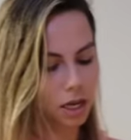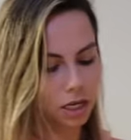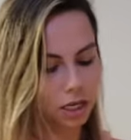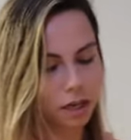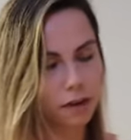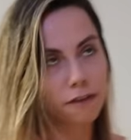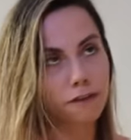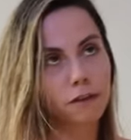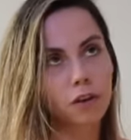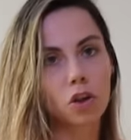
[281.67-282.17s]
make
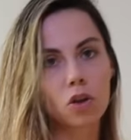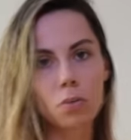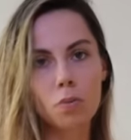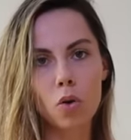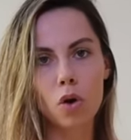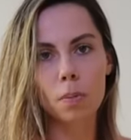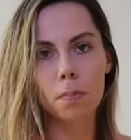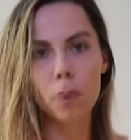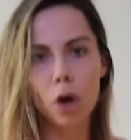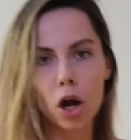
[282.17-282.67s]
it feel
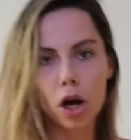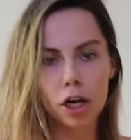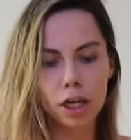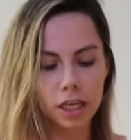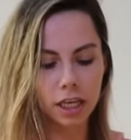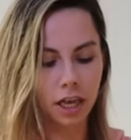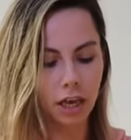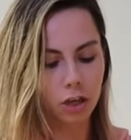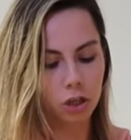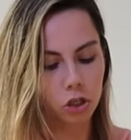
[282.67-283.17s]
more
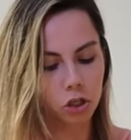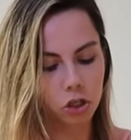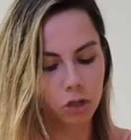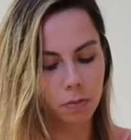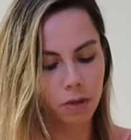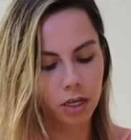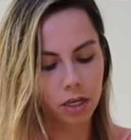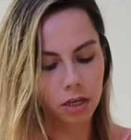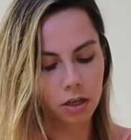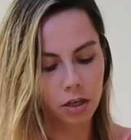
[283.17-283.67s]
party-ish,
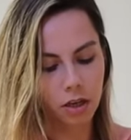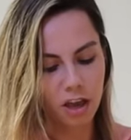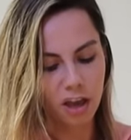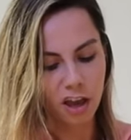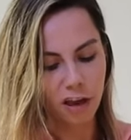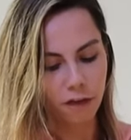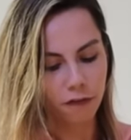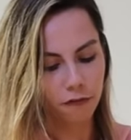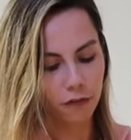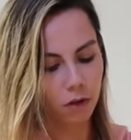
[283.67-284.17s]
to make it
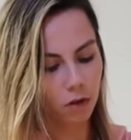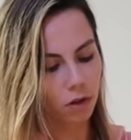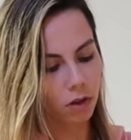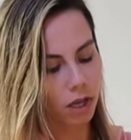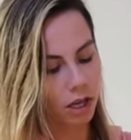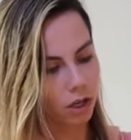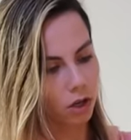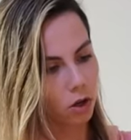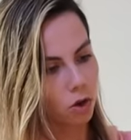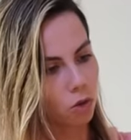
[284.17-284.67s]
feel
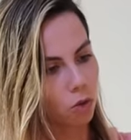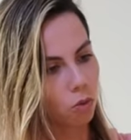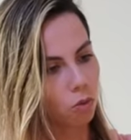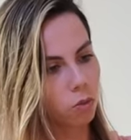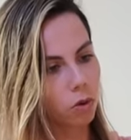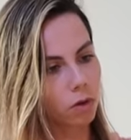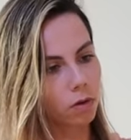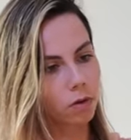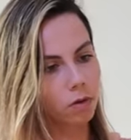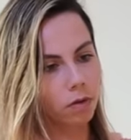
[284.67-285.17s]
like
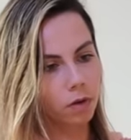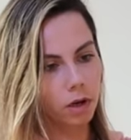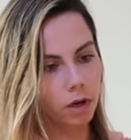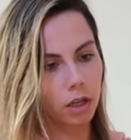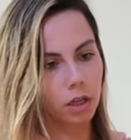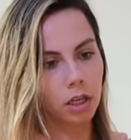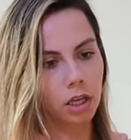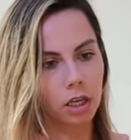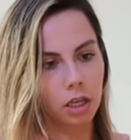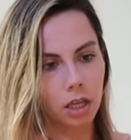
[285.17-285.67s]
we're
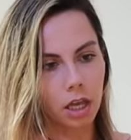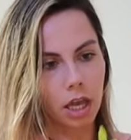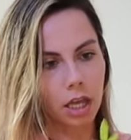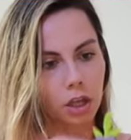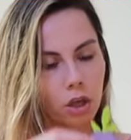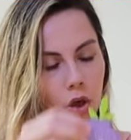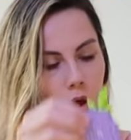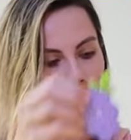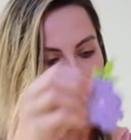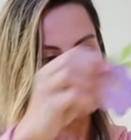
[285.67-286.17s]
really
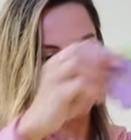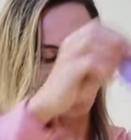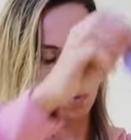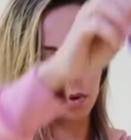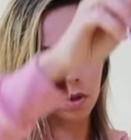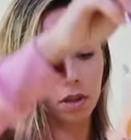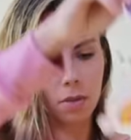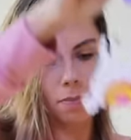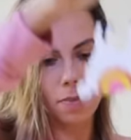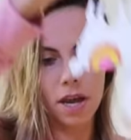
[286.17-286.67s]
like
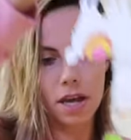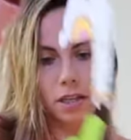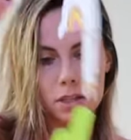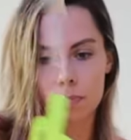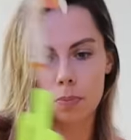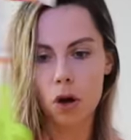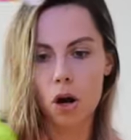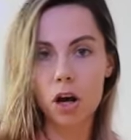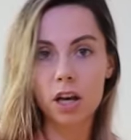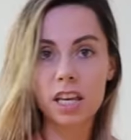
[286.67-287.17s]
throwing the
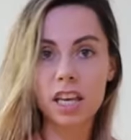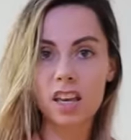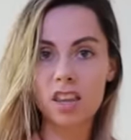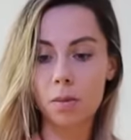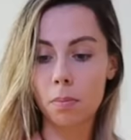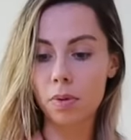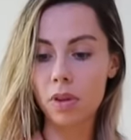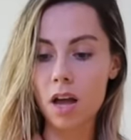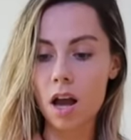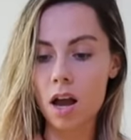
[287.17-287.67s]
best party on
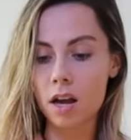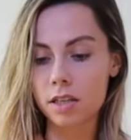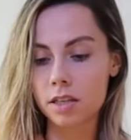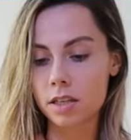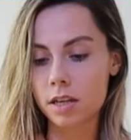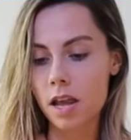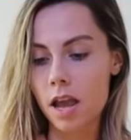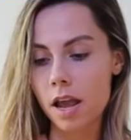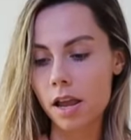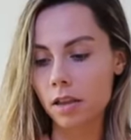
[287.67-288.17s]
the block
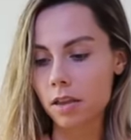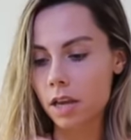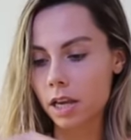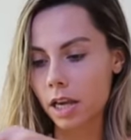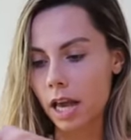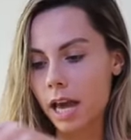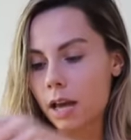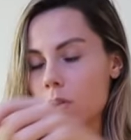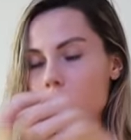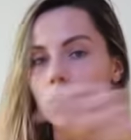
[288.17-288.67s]
today.
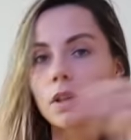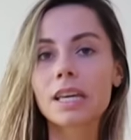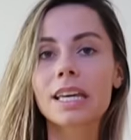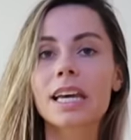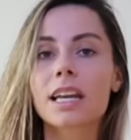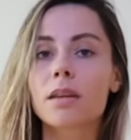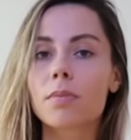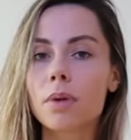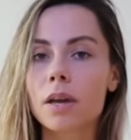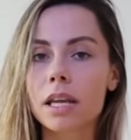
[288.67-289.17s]
Like, I don't think
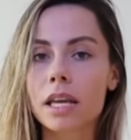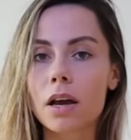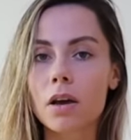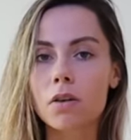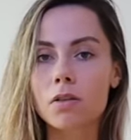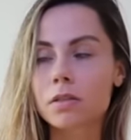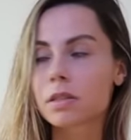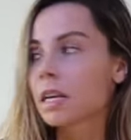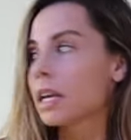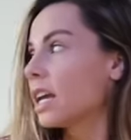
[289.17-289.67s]
anybody
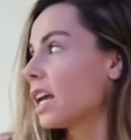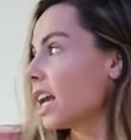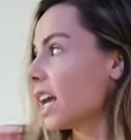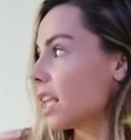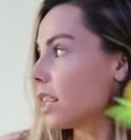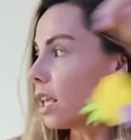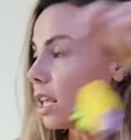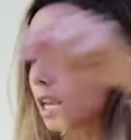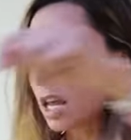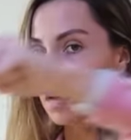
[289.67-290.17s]
else
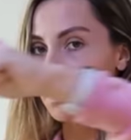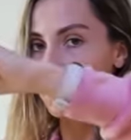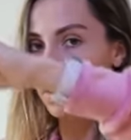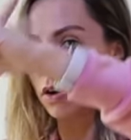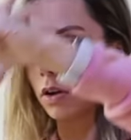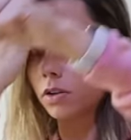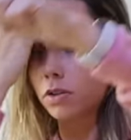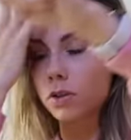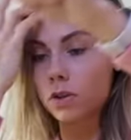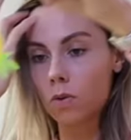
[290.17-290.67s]
in the
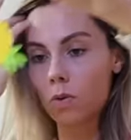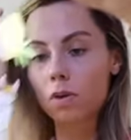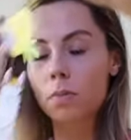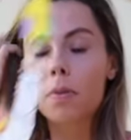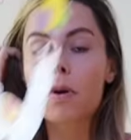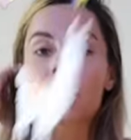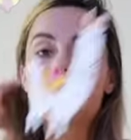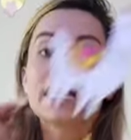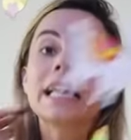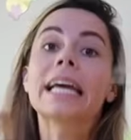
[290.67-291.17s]
neighborhood's throwing
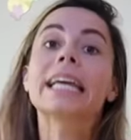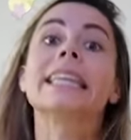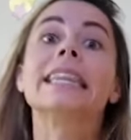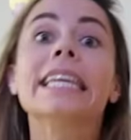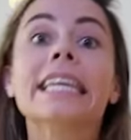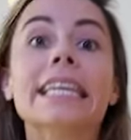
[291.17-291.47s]
a party like